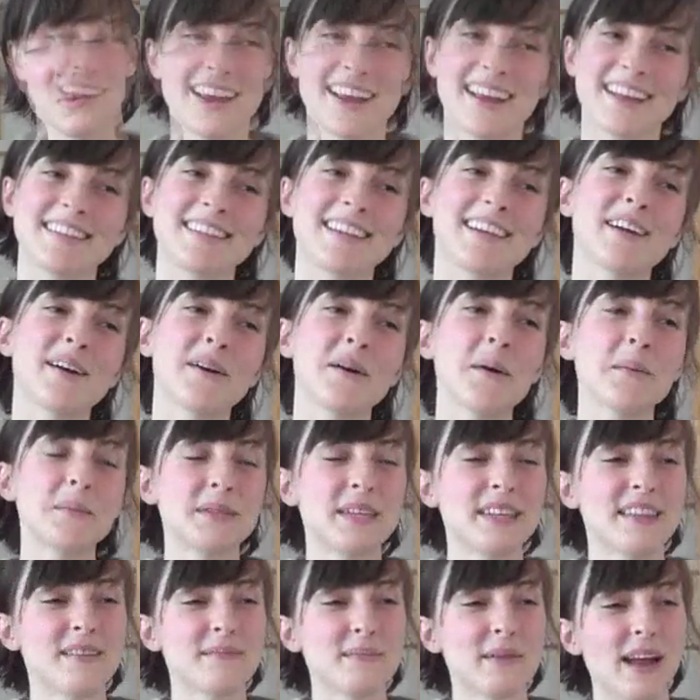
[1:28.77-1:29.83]
I had to go up
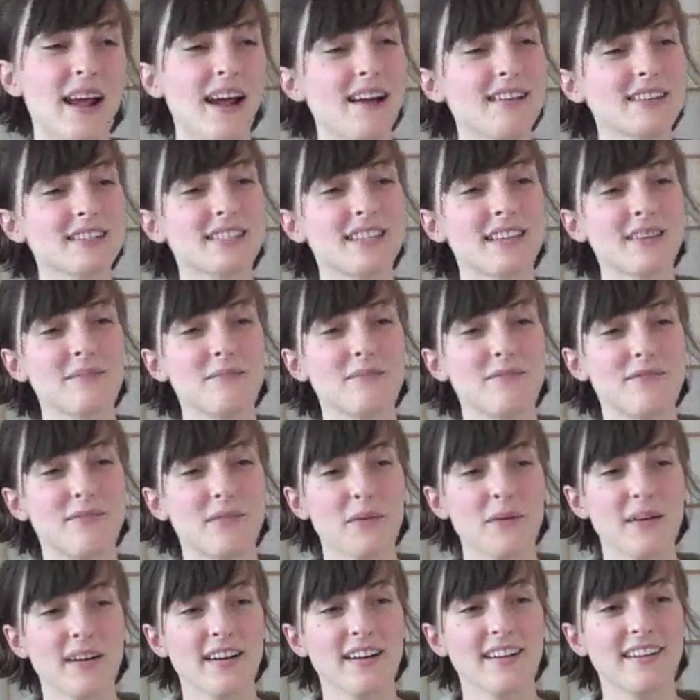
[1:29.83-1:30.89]
to them and ask them
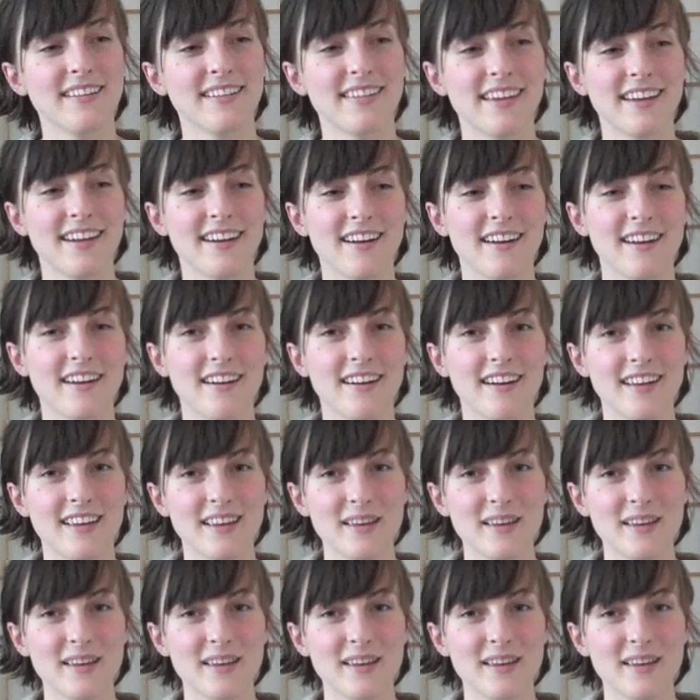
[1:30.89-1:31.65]
for their